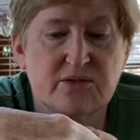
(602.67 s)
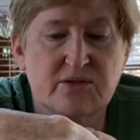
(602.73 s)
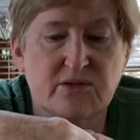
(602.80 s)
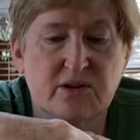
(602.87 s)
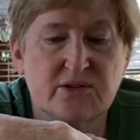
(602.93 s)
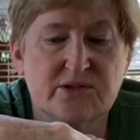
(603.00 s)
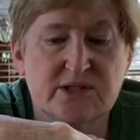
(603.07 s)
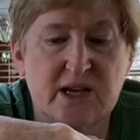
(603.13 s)

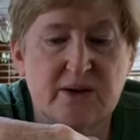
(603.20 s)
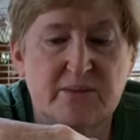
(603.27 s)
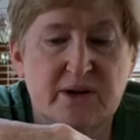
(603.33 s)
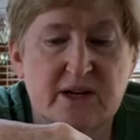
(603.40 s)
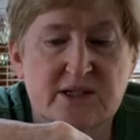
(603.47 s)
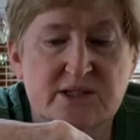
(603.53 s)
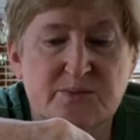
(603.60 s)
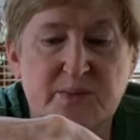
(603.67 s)
grows that
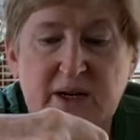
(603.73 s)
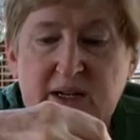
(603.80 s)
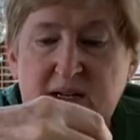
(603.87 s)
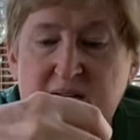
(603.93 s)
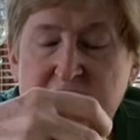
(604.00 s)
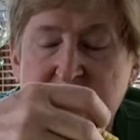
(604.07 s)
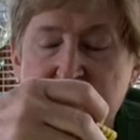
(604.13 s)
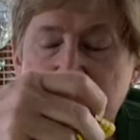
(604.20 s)
much. But
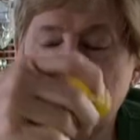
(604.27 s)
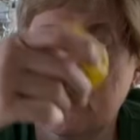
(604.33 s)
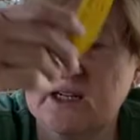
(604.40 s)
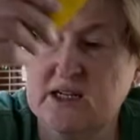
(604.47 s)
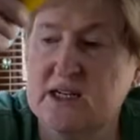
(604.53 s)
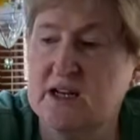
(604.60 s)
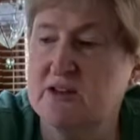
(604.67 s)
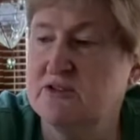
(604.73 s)
it's going to get
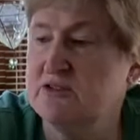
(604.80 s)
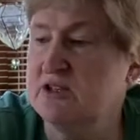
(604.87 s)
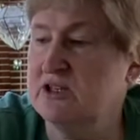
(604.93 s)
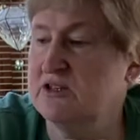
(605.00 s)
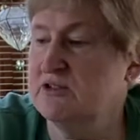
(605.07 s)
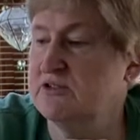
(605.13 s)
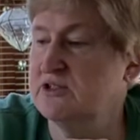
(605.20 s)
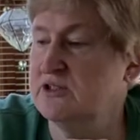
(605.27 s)
another
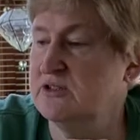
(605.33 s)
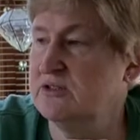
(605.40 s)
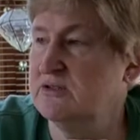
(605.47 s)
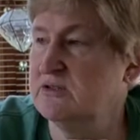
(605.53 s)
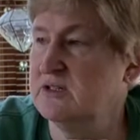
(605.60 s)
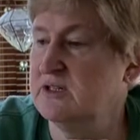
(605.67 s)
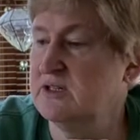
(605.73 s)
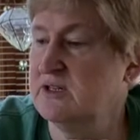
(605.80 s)
year or two.
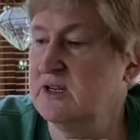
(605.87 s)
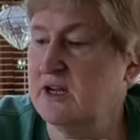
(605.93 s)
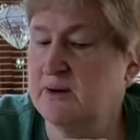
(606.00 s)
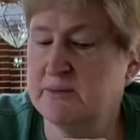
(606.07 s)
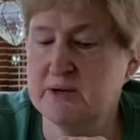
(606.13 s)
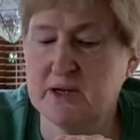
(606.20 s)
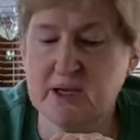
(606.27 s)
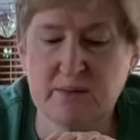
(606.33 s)
I'm
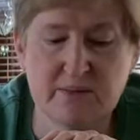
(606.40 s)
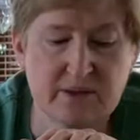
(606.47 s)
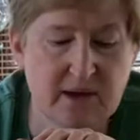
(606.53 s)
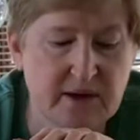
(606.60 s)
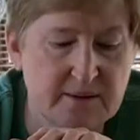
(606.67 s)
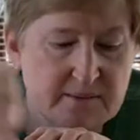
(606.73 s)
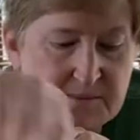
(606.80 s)
going to keep that.